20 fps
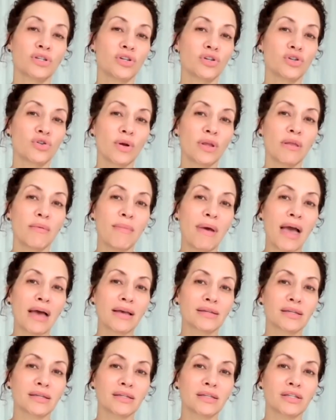to join the
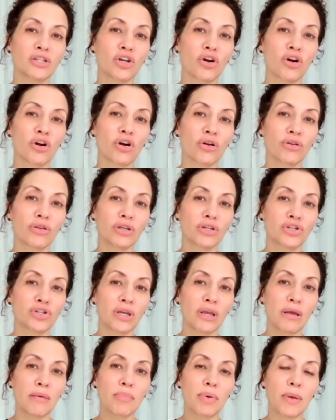masses, the herd, the
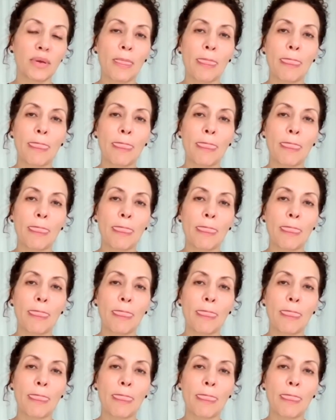sheep,